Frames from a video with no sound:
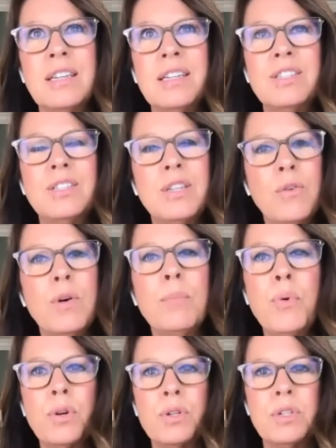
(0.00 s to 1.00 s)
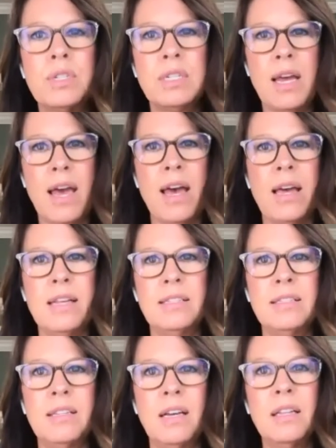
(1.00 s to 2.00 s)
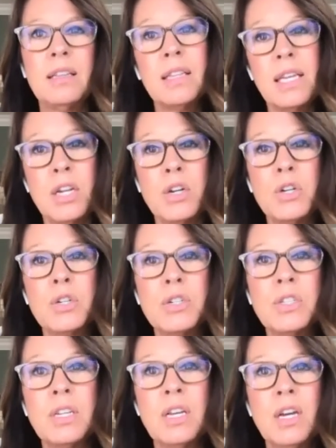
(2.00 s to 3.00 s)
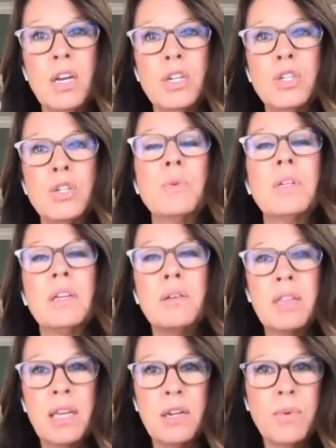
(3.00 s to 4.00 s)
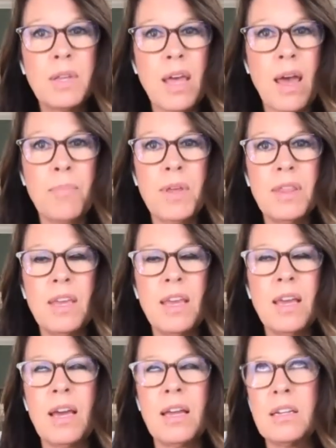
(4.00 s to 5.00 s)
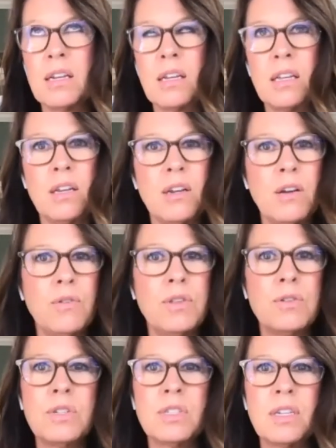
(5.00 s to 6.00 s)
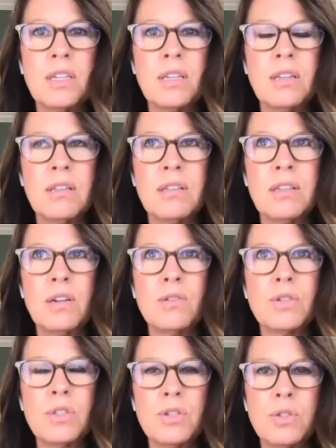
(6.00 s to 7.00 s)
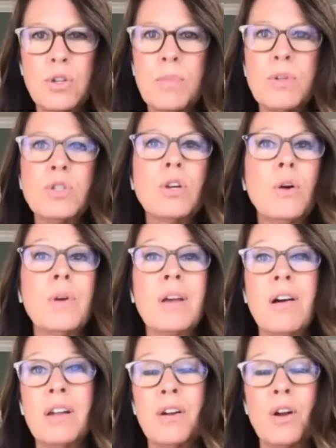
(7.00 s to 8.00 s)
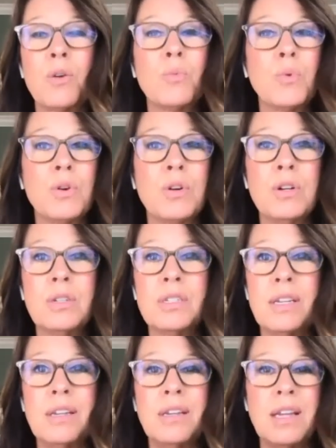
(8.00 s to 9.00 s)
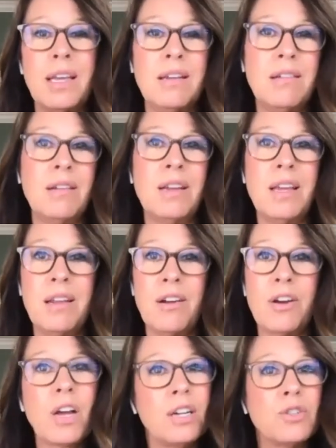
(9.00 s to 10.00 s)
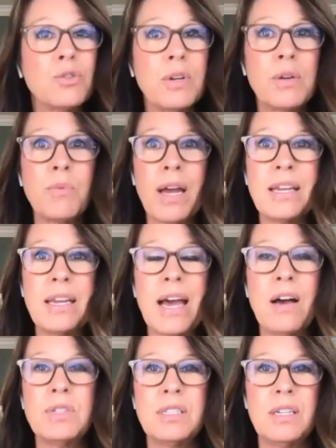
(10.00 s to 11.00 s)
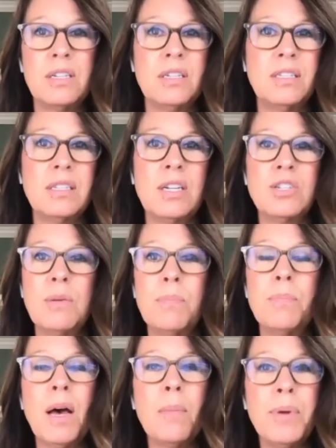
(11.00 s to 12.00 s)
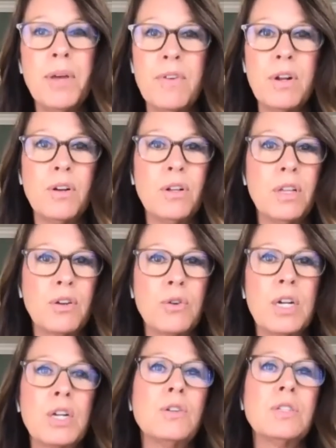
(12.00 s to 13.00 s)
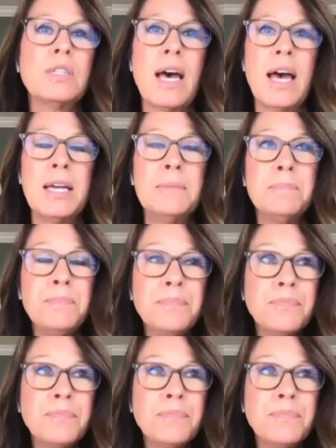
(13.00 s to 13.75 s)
so important as leaders to really lead with empathy. And you know, there's so much going on in our world and in our country right now. It's such a pivotal and critical time.